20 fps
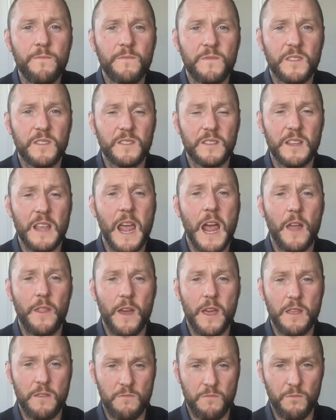to see how
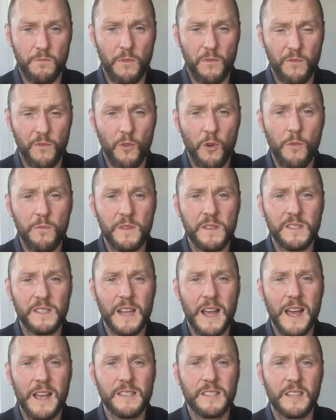they perform this
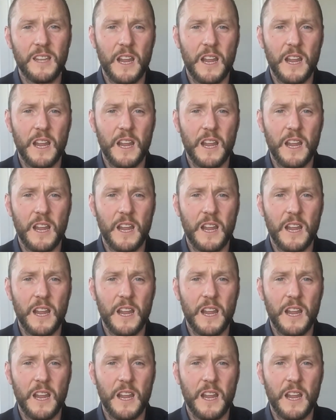task.